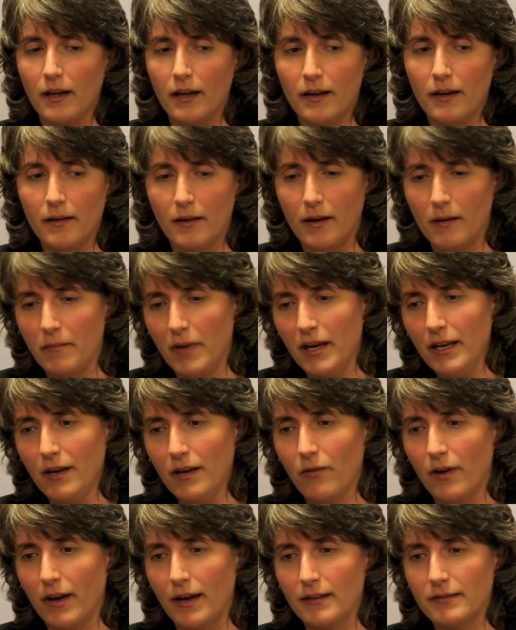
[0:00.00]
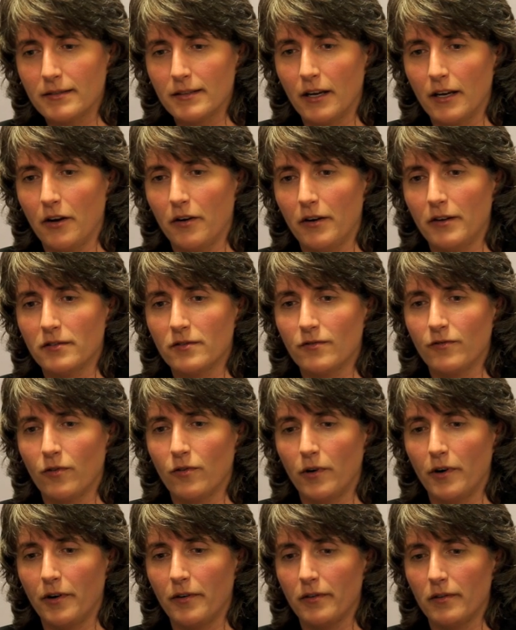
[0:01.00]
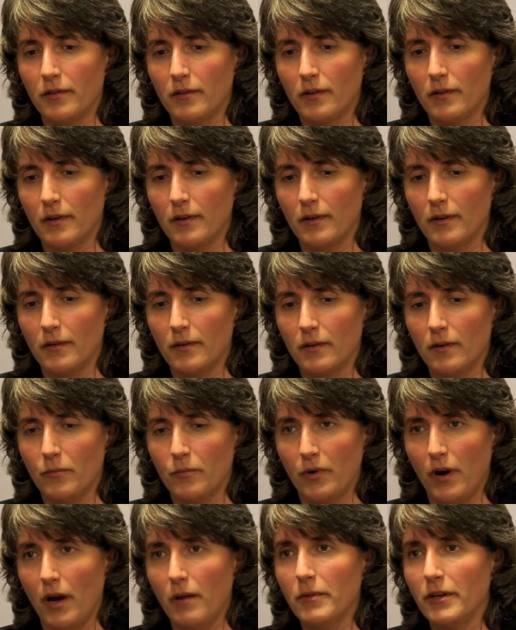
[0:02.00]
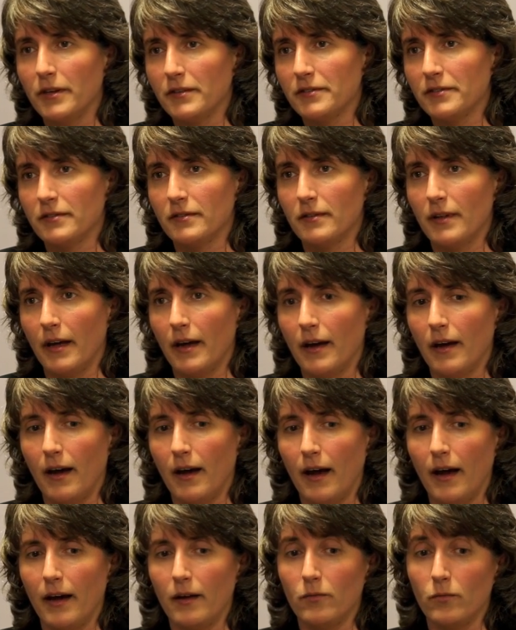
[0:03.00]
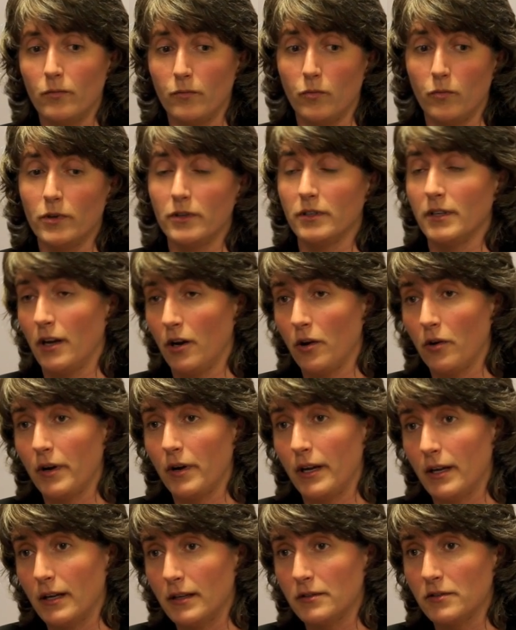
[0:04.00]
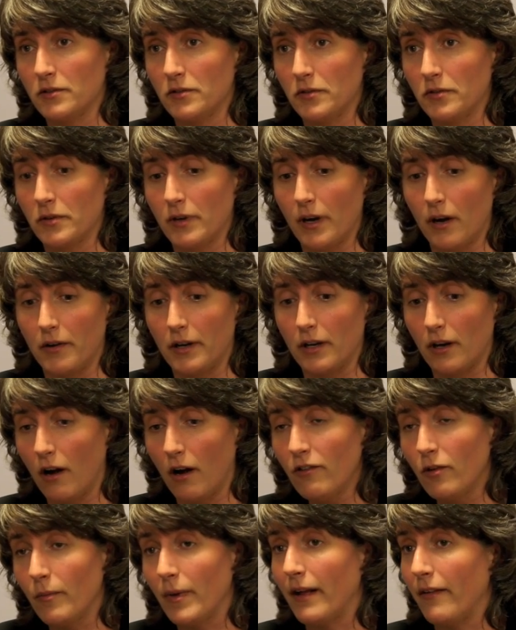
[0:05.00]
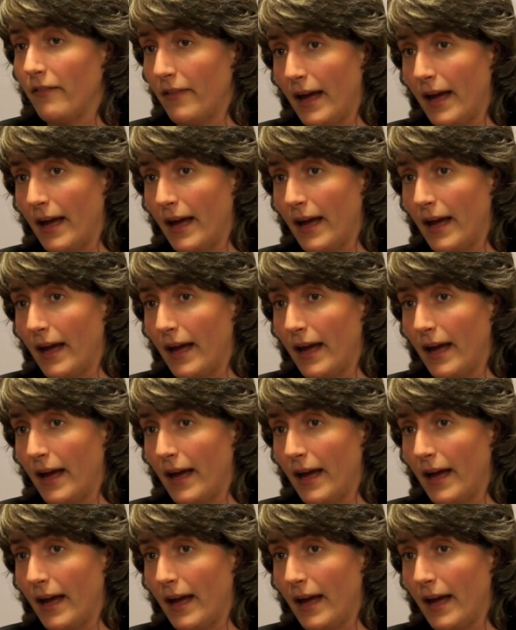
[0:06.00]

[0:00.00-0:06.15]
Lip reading: in many ways, carries forth the premise that I would carry into county government,